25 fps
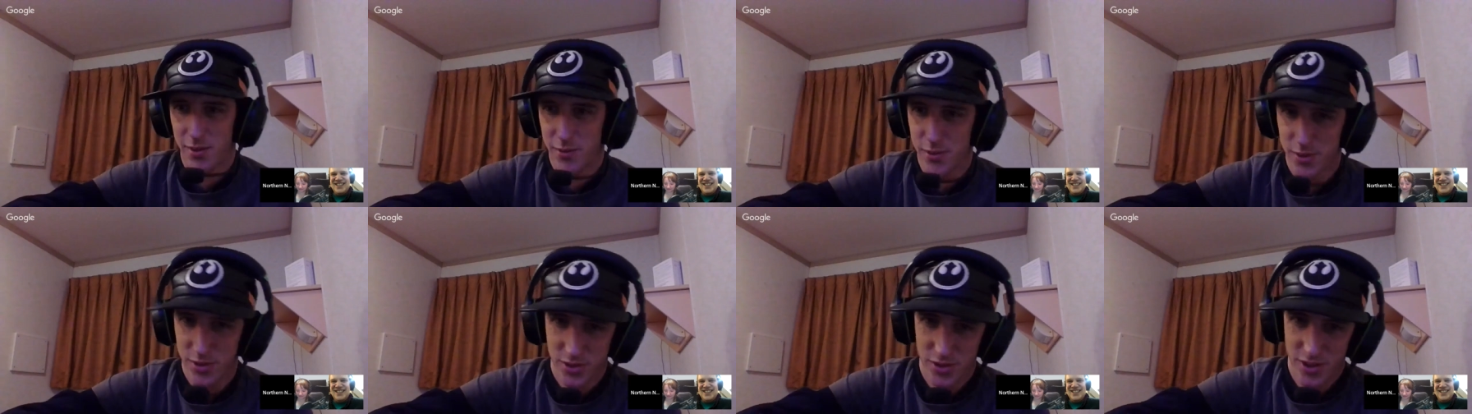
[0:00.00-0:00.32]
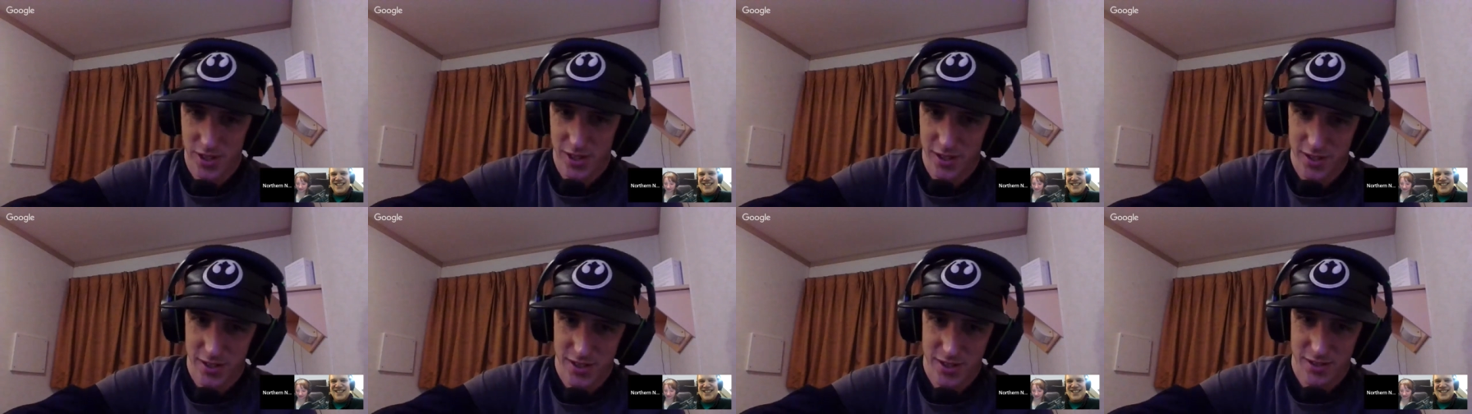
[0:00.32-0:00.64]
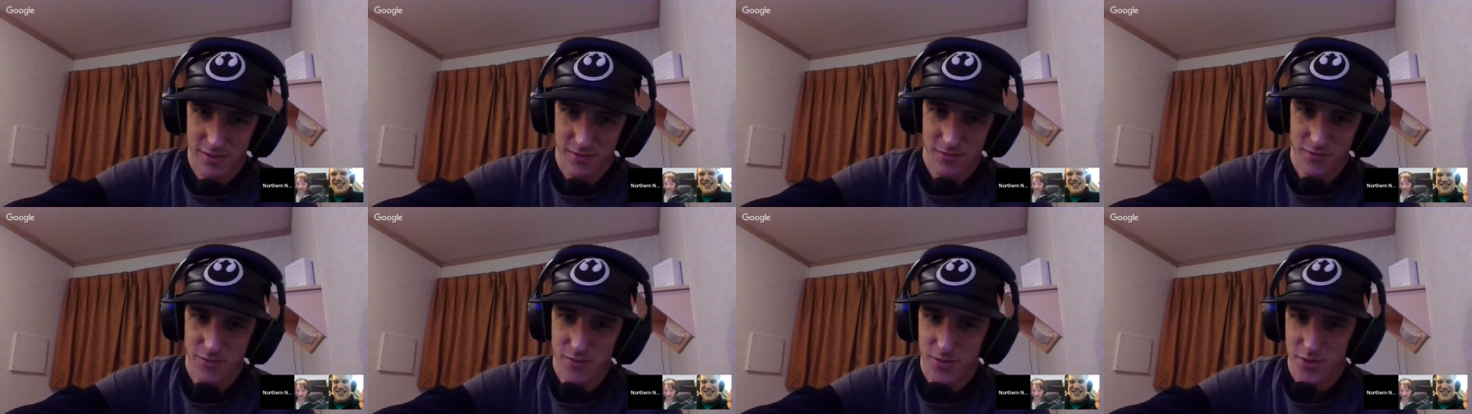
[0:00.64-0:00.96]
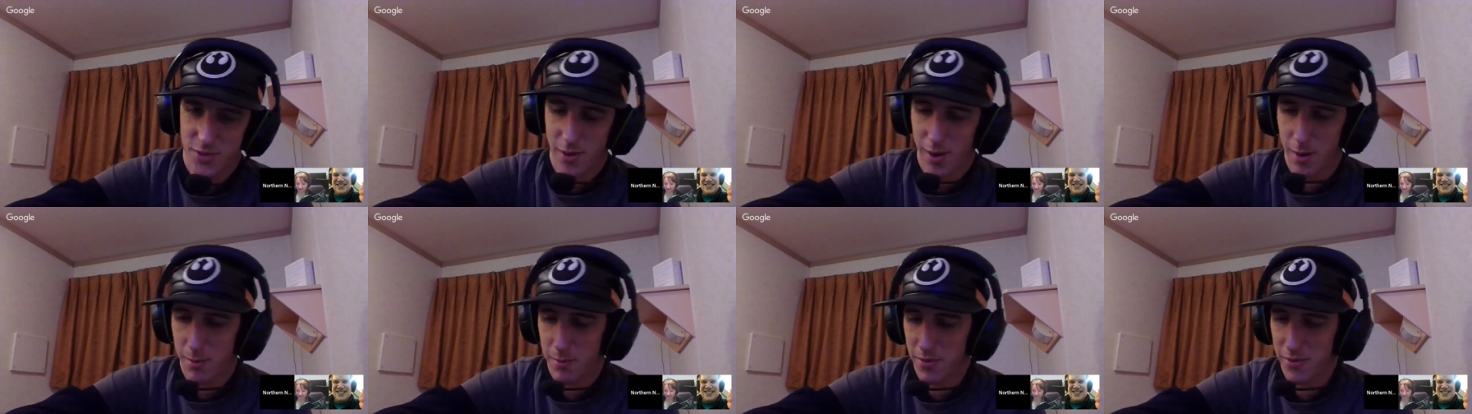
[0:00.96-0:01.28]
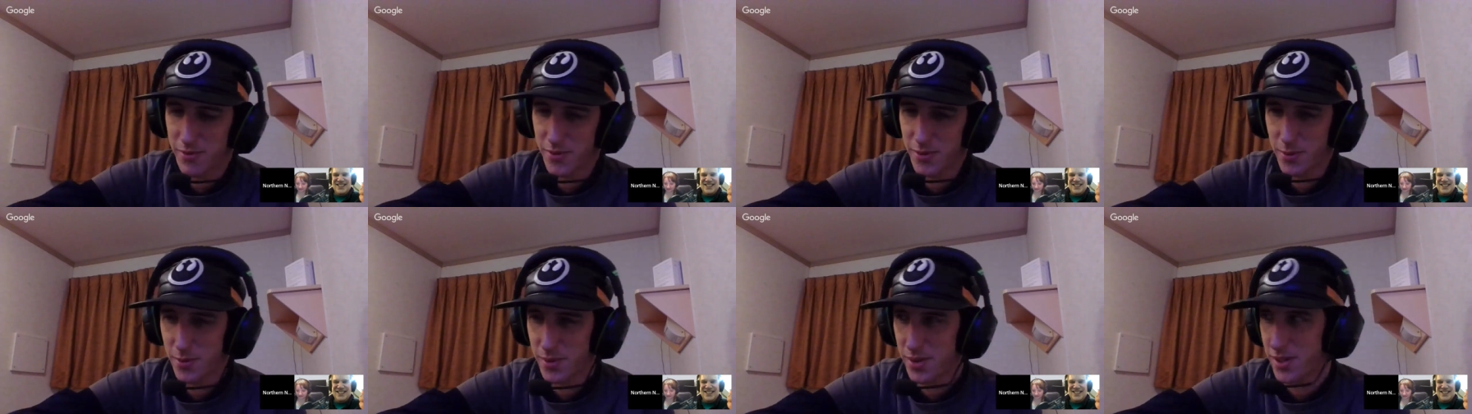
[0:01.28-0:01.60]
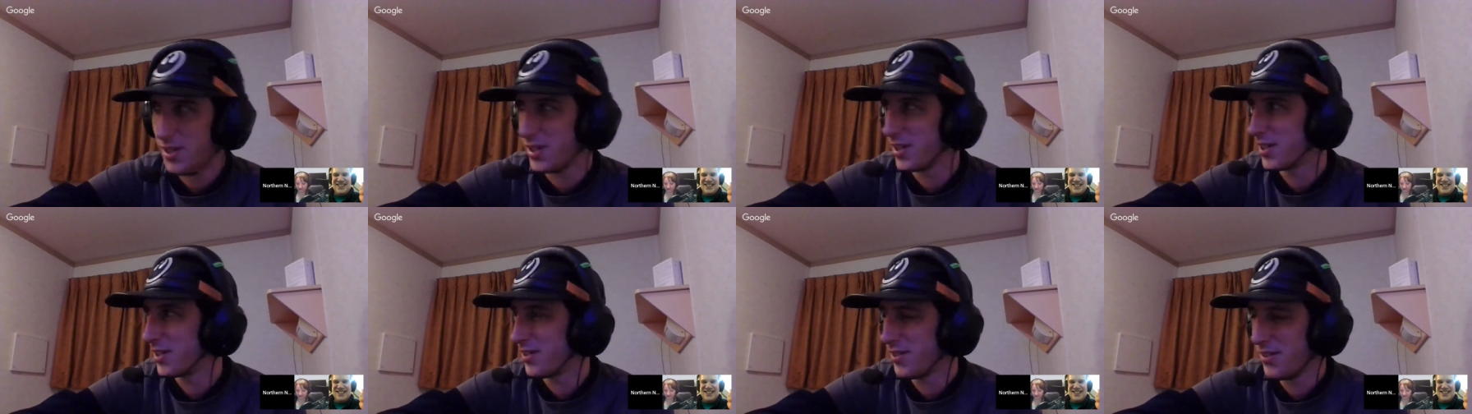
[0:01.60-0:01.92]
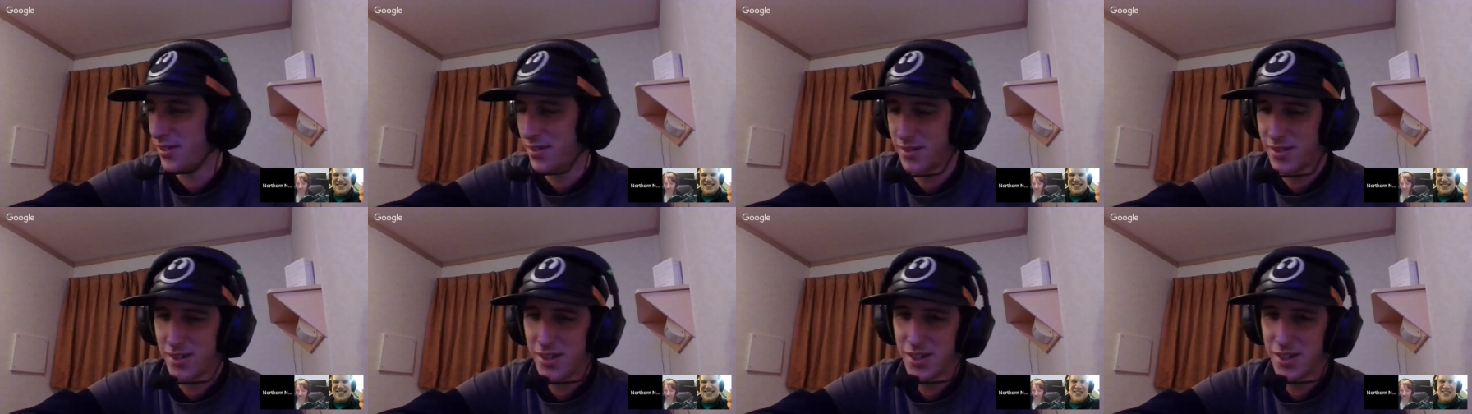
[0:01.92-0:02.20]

was trying to scramble for work here.